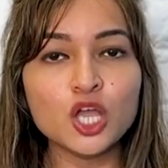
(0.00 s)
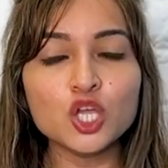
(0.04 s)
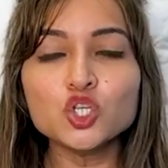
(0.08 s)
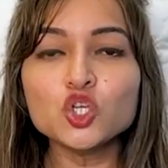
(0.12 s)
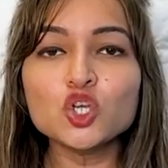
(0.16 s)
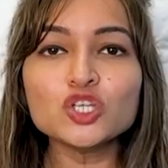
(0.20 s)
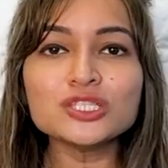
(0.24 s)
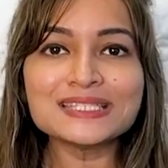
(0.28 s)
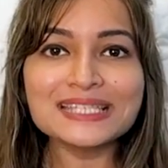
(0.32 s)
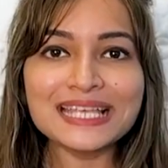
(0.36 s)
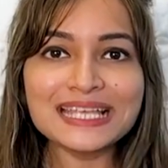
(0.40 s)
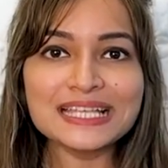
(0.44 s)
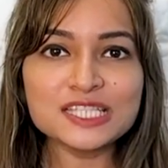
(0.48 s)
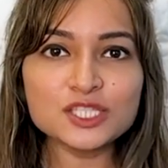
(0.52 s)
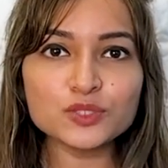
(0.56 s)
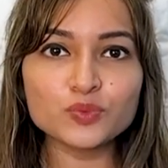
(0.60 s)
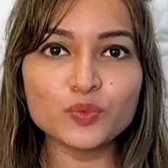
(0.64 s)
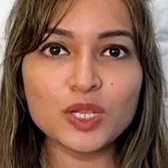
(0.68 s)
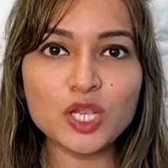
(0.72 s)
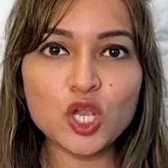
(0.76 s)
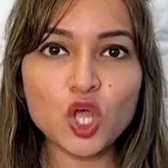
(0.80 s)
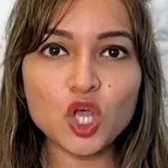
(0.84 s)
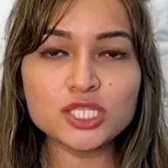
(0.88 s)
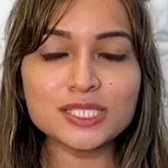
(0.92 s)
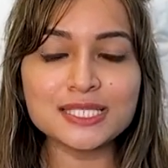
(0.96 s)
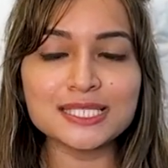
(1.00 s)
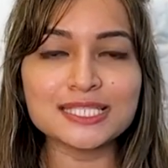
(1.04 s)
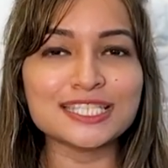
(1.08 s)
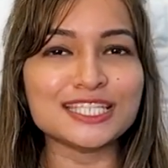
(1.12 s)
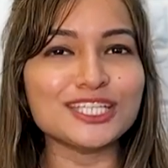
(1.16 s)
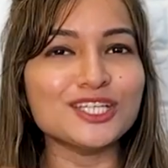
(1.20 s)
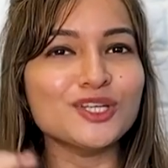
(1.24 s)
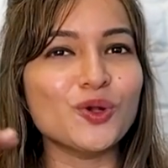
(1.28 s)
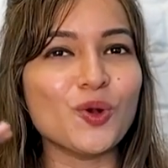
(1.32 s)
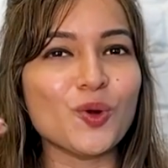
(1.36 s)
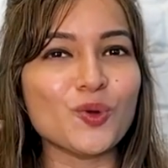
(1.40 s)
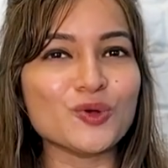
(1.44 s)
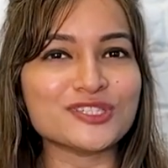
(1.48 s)
your sales
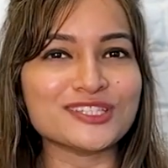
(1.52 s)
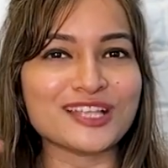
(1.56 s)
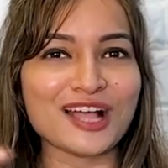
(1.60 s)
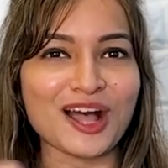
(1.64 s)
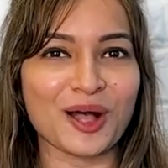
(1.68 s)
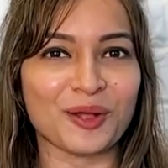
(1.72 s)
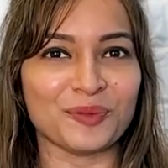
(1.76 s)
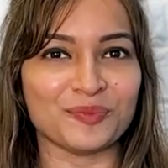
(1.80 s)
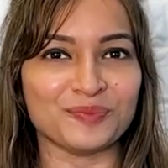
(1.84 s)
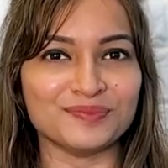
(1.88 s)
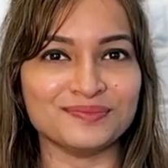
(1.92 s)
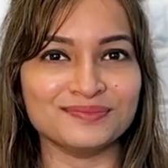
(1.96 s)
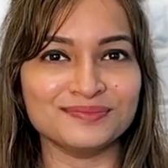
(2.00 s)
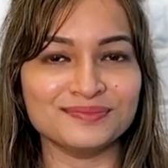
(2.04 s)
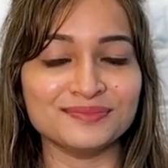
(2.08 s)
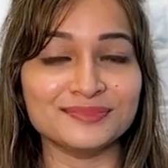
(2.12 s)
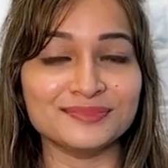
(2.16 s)
velocity goes up.